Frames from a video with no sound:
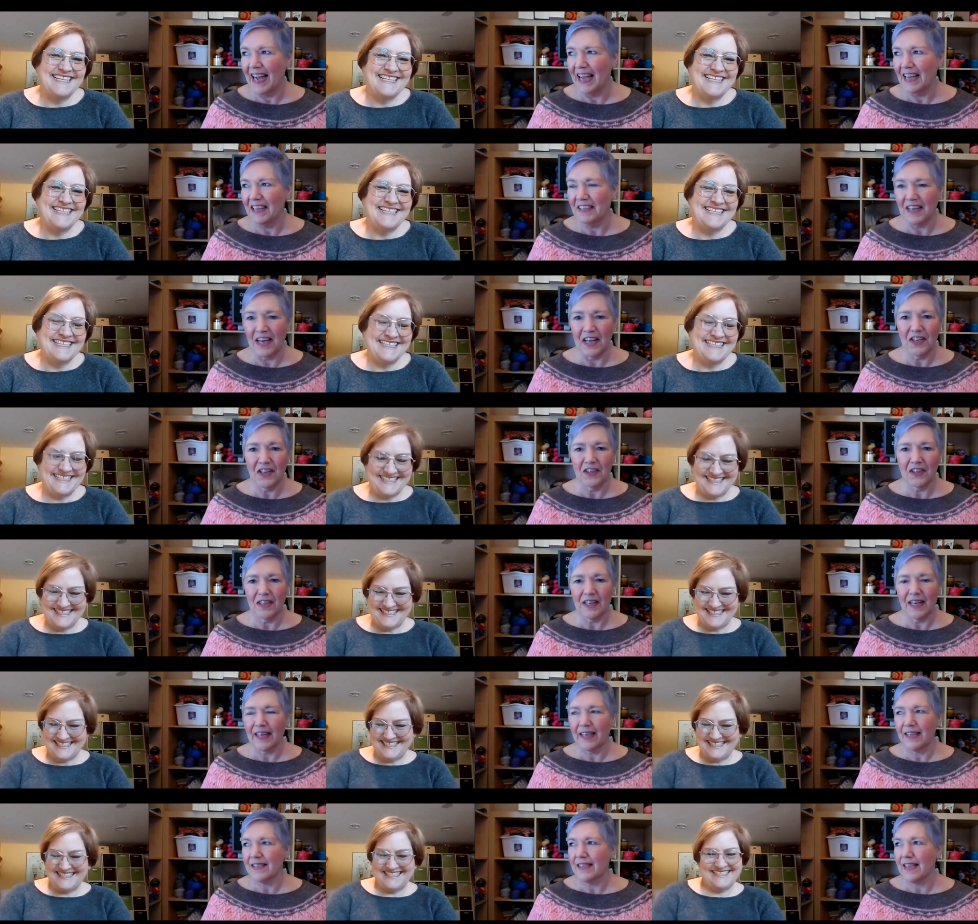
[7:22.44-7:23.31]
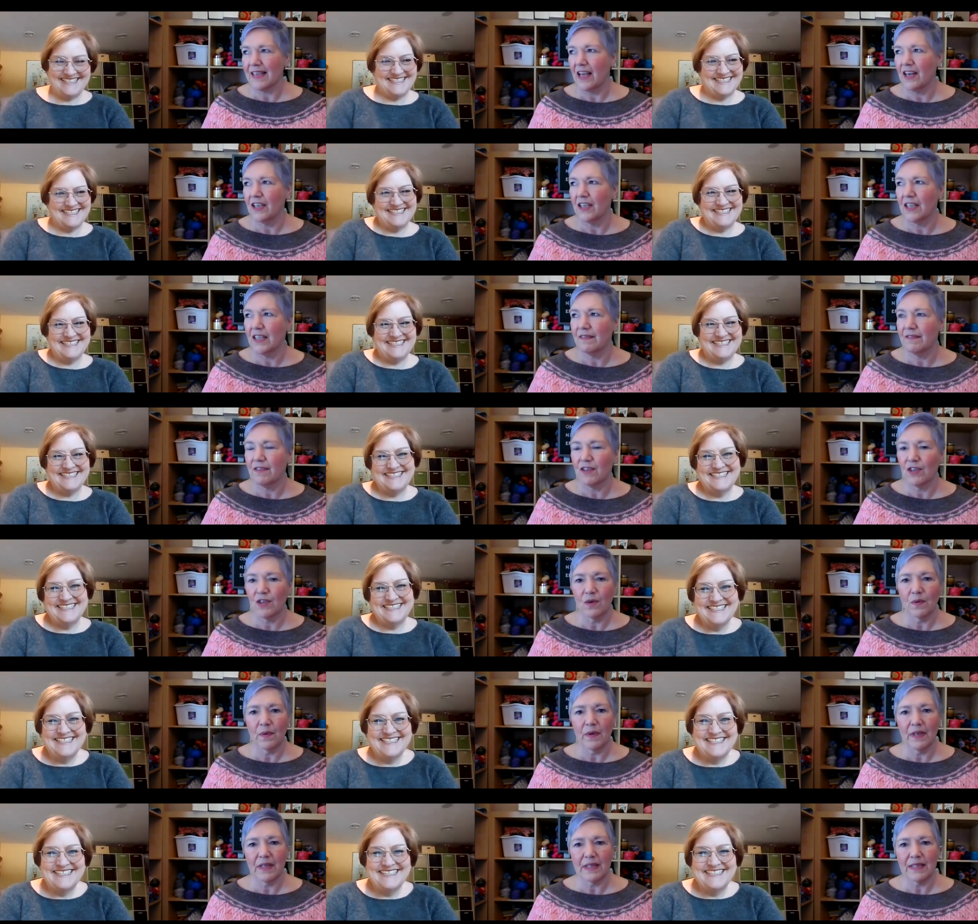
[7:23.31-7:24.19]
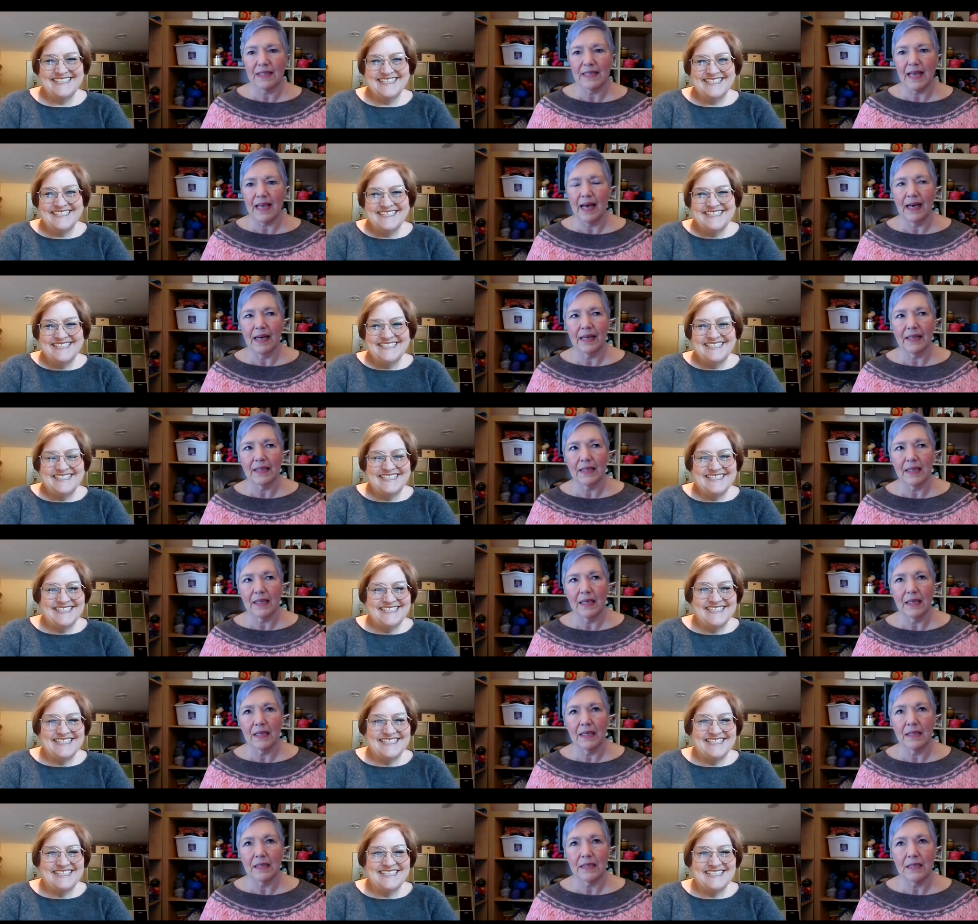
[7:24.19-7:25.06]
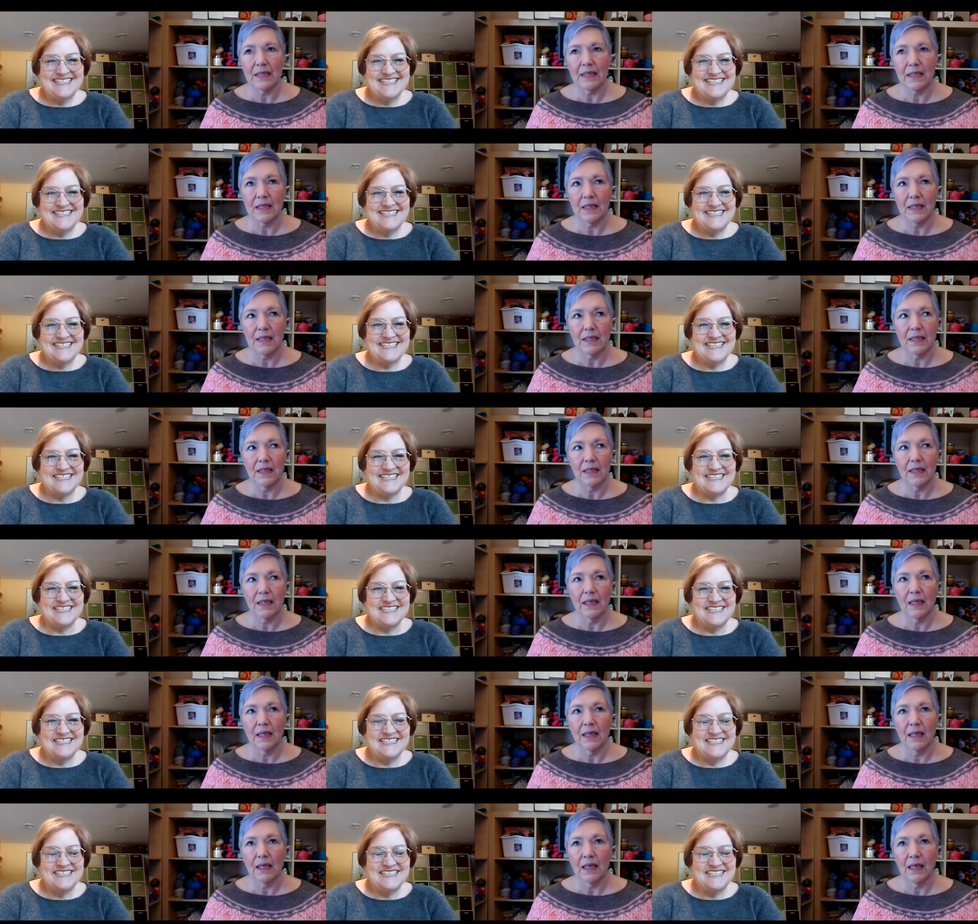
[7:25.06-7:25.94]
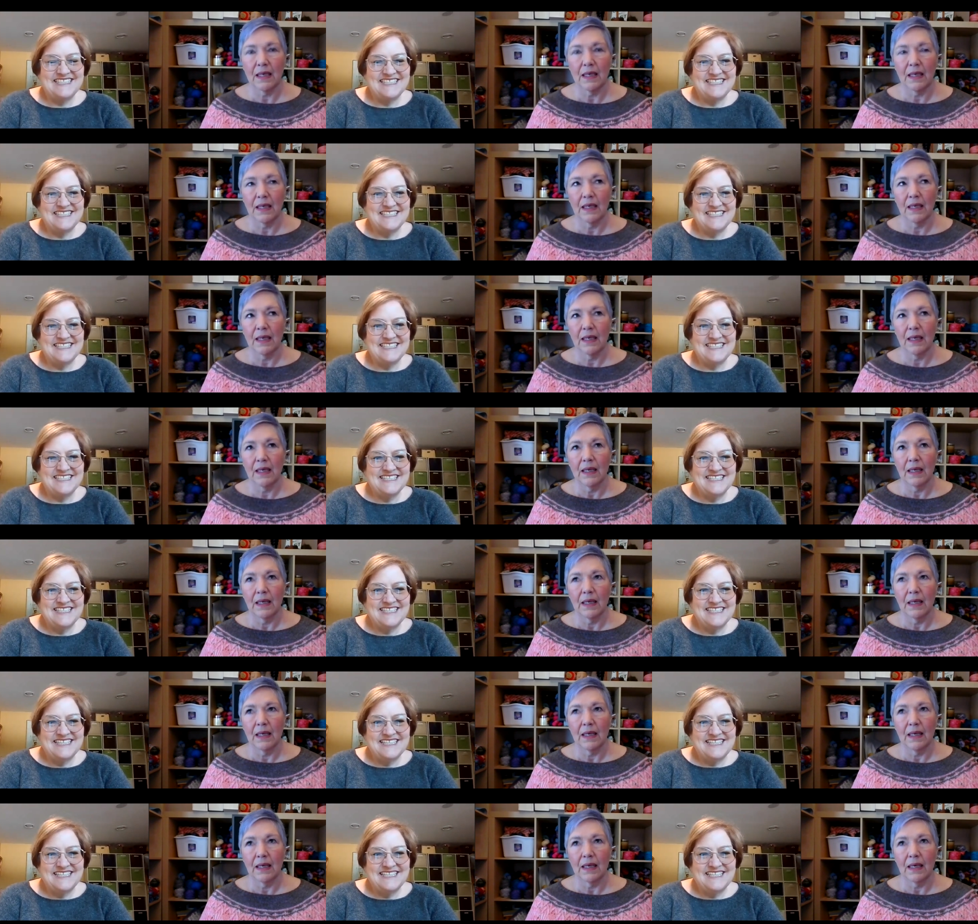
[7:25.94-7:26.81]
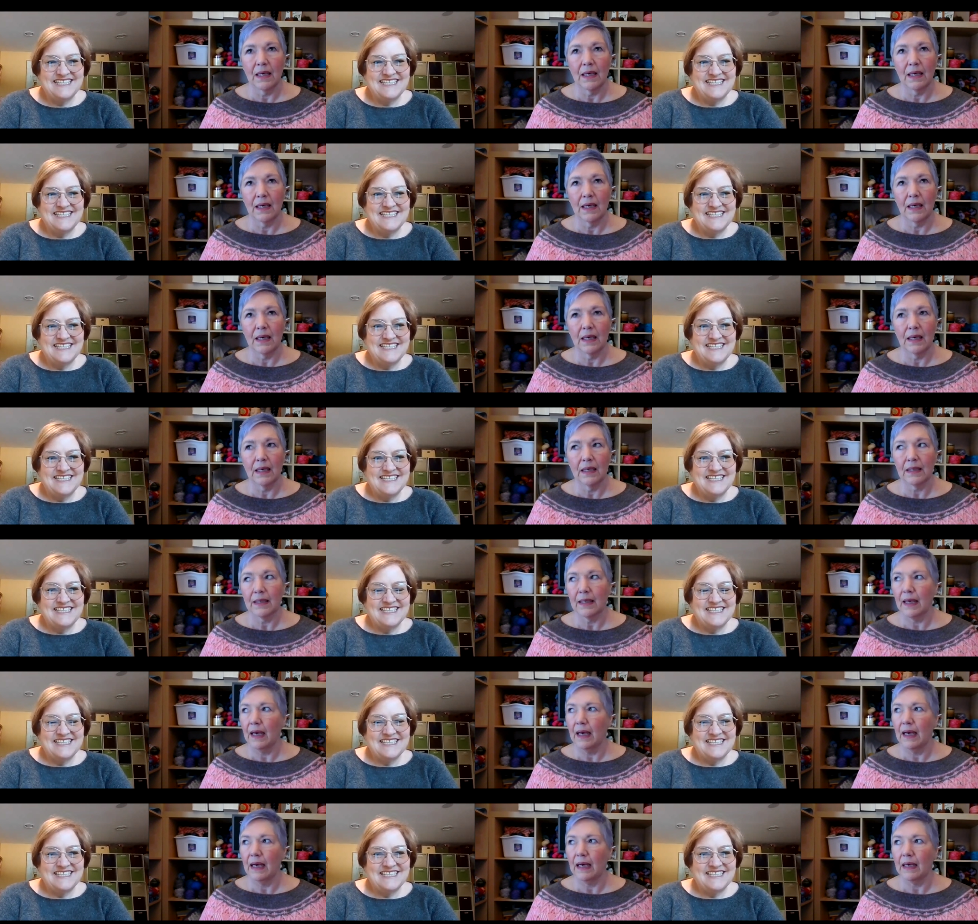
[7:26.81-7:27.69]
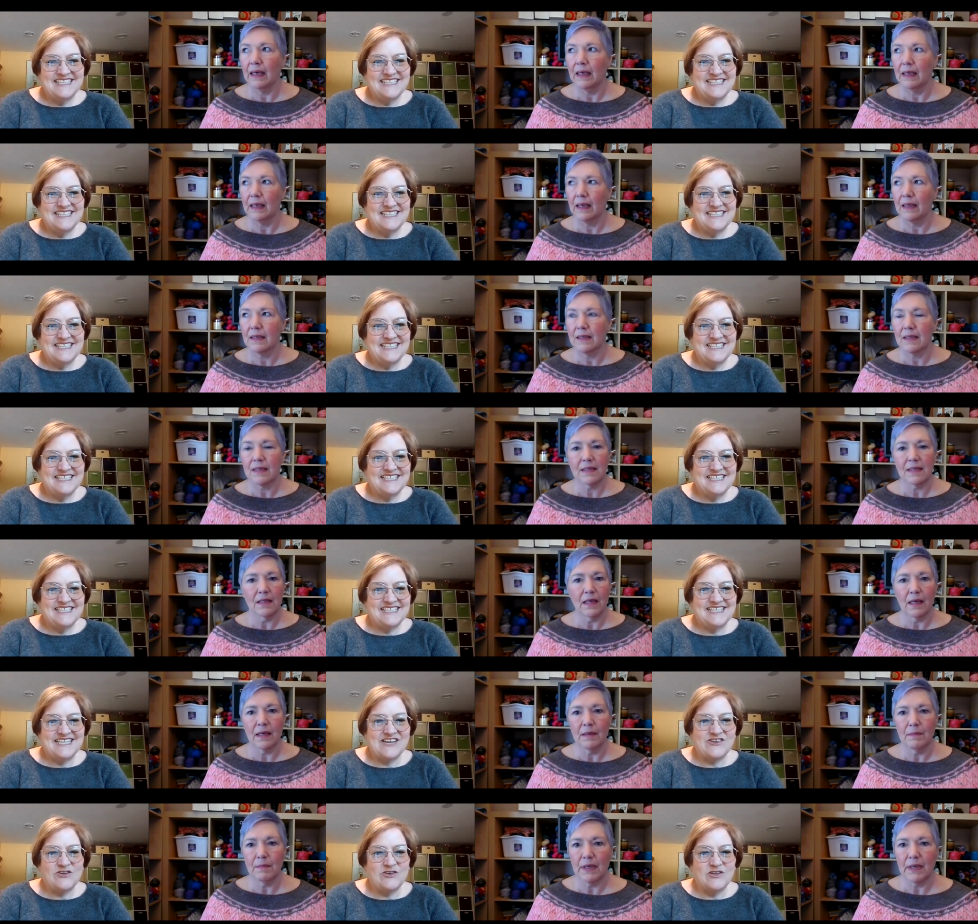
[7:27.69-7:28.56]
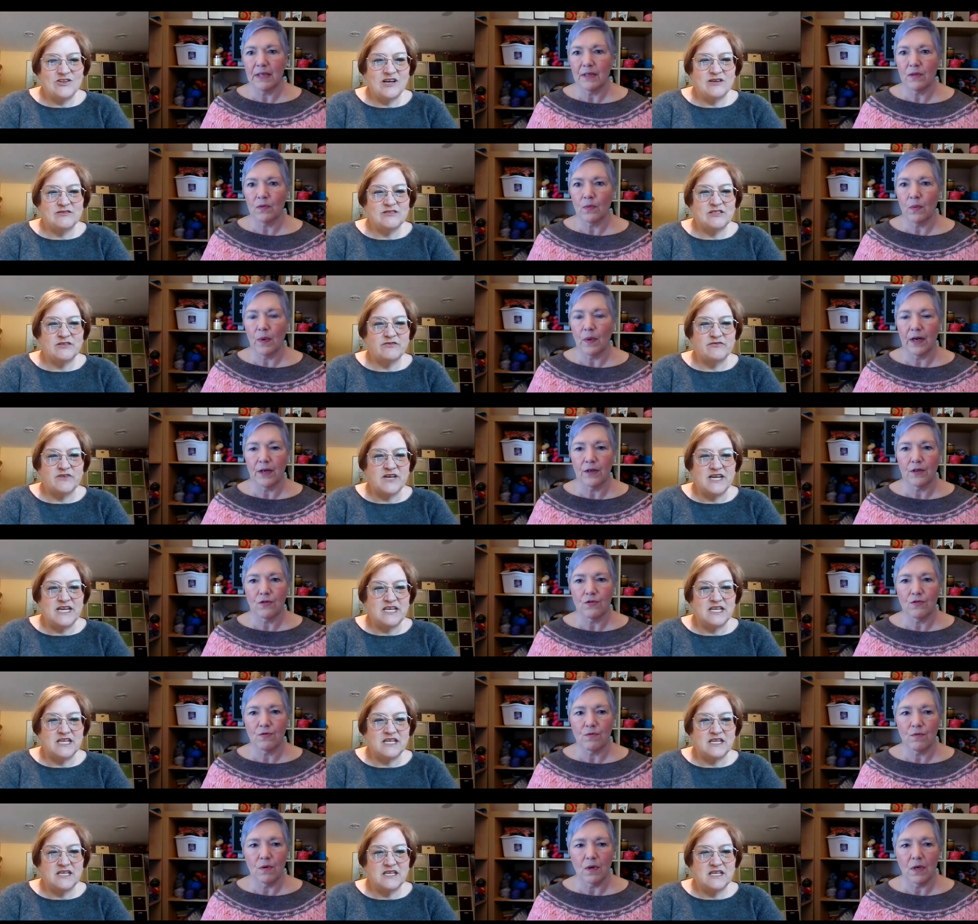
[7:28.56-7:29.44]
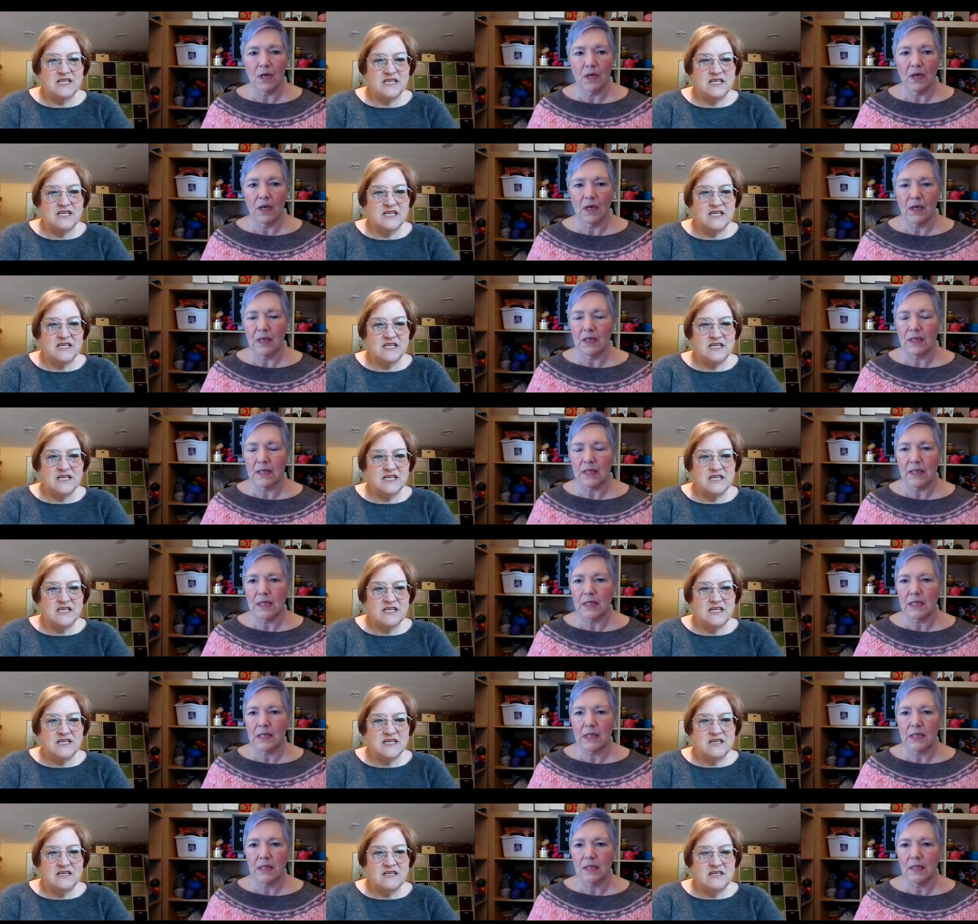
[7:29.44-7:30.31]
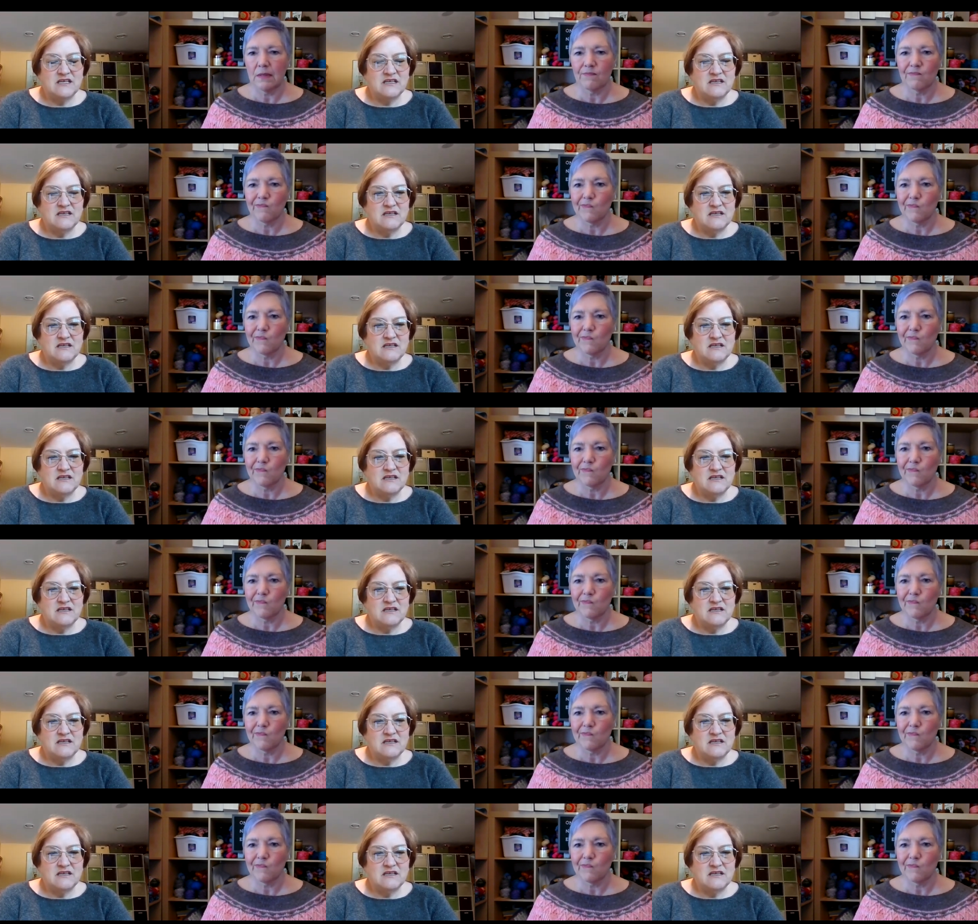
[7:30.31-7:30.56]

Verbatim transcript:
Speaker 1: I, I, don't like I said, I don't even know where it's at. It huh. Uh yeah. Because it's not now in my sweater drawer and it's